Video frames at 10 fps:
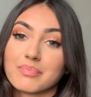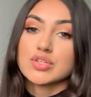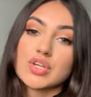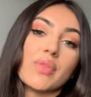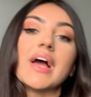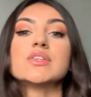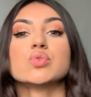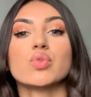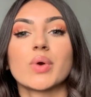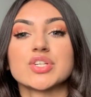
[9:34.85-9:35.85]
So that is
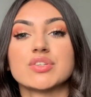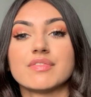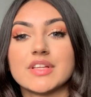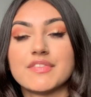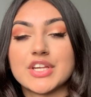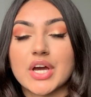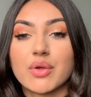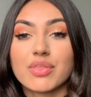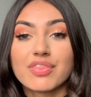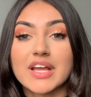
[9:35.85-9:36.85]
all the questions for this video.
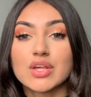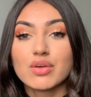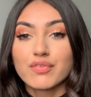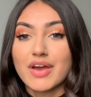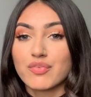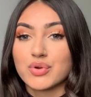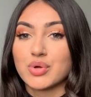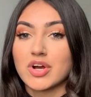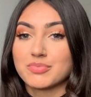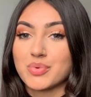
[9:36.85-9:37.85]
Thank you for everyone who
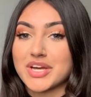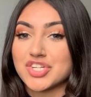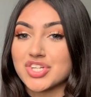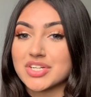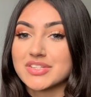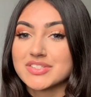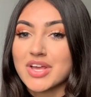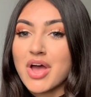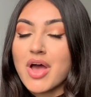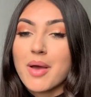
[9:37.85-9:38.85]
asked me questions.
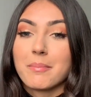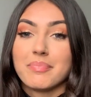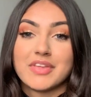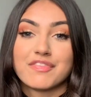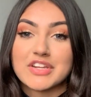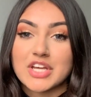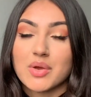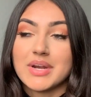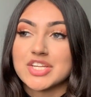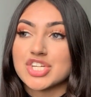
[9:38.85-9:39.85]
This video
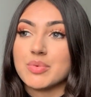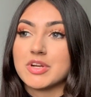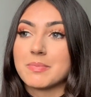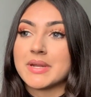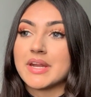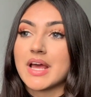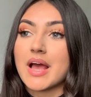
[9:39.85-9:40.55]
literally would have been